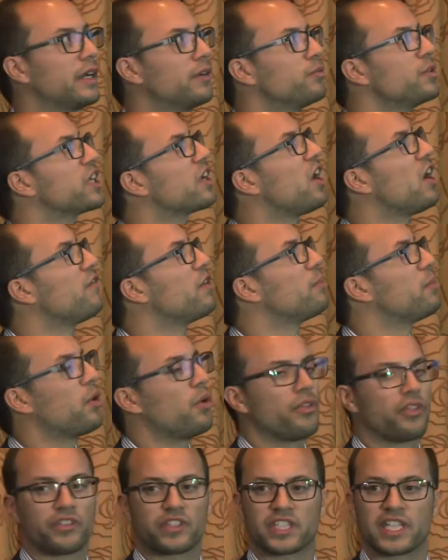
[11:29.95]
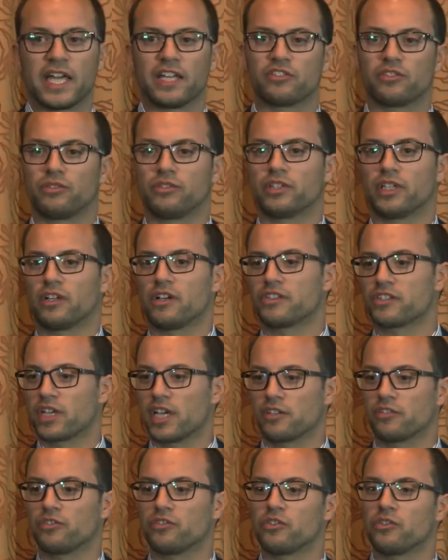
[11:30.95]
We cover both scheduled and
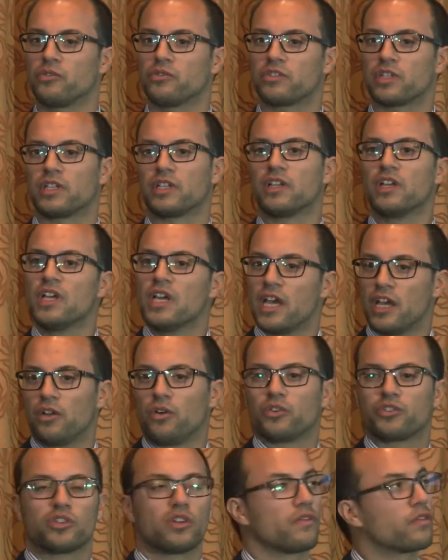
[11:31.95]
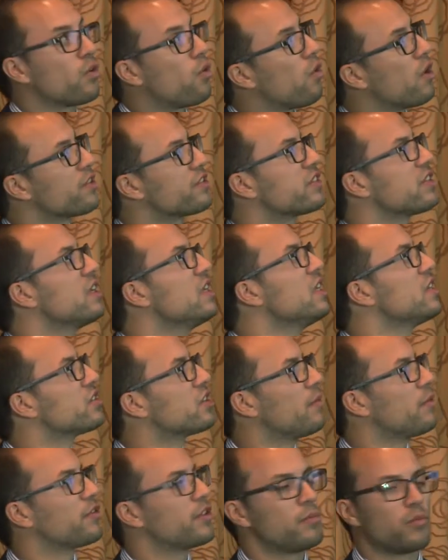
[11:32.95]
unscheduled news, and also, of course,
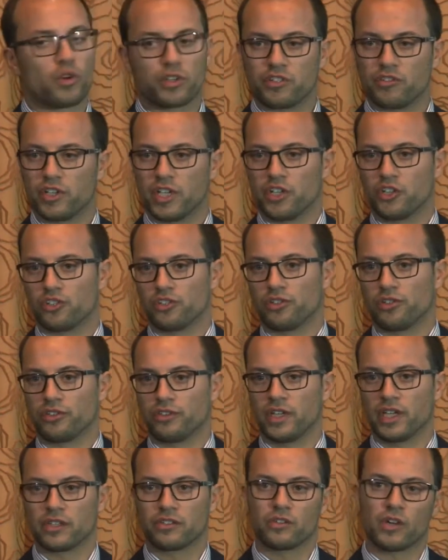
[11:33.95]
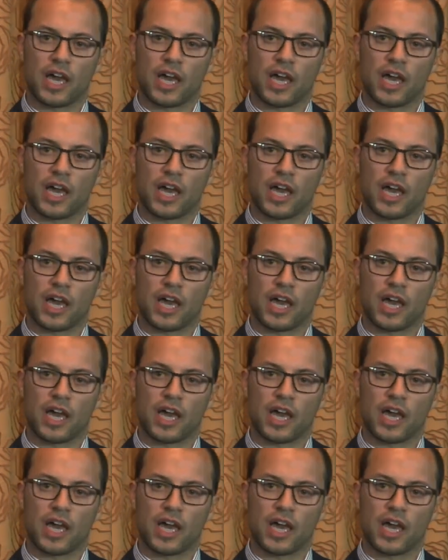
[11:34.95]
some of the more traditional things.